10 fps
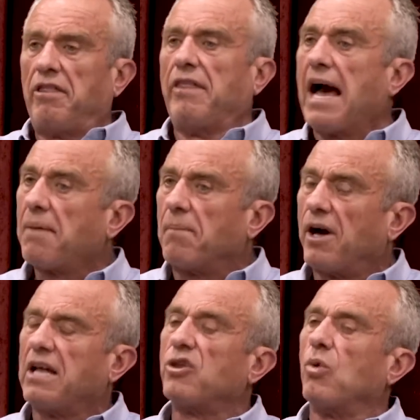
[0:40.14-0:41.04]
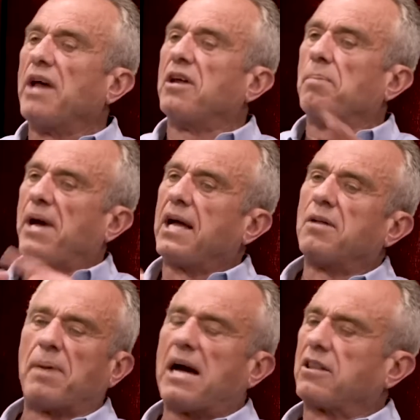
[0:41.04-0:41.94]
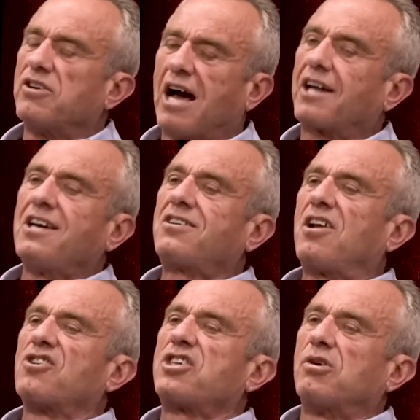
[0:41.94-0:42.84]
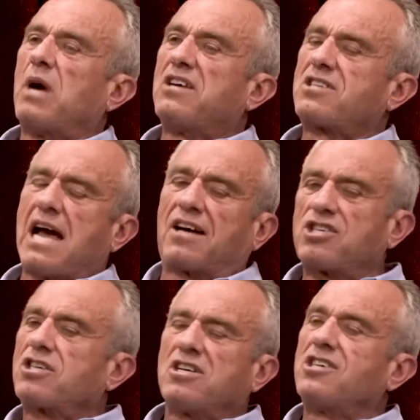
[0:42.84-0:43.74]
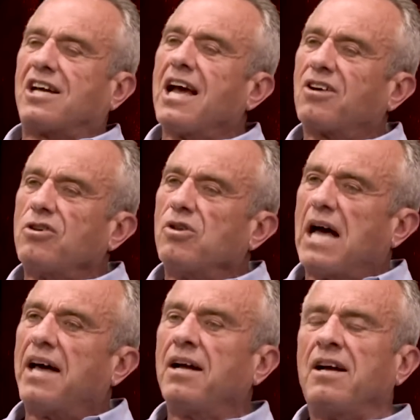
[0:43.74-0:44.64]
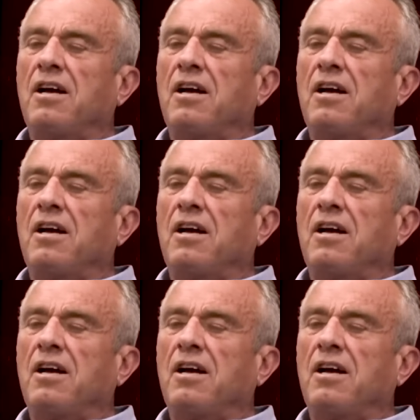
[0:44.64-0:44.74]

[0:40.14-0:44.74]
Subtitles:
That money, the way they're paying it back, they're not going to tell us they're raised taxes because you can't do that.